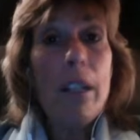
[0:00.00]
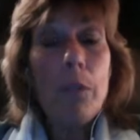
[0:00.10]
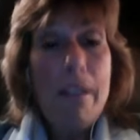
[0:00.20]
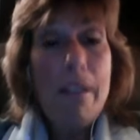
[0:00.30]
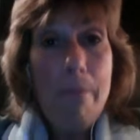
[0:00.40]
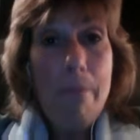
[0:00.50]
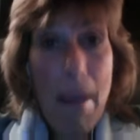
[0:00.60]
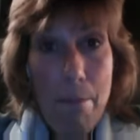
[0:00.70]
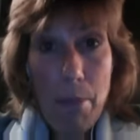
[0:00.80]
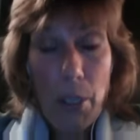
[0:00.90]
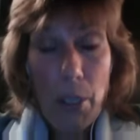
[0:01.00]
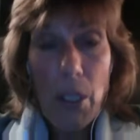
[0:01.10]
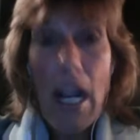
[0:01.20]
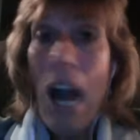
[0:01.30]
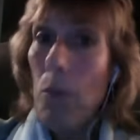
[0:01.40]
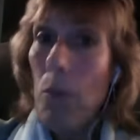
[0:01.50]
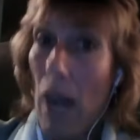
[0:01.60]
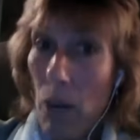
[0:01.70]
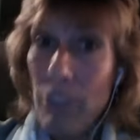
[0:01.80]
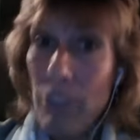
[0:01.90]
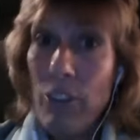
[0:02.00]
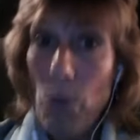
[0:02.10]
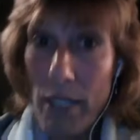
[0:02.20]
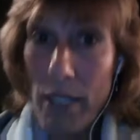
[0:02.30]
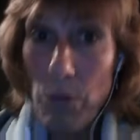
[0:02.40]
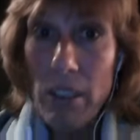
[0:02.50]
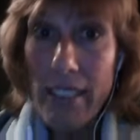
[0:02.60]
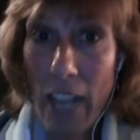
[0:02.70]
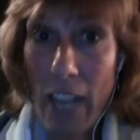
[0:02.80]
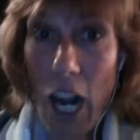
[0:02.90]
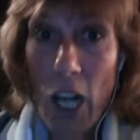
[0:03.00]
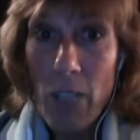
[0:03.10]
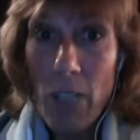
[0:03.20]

to remember how powerful we really are.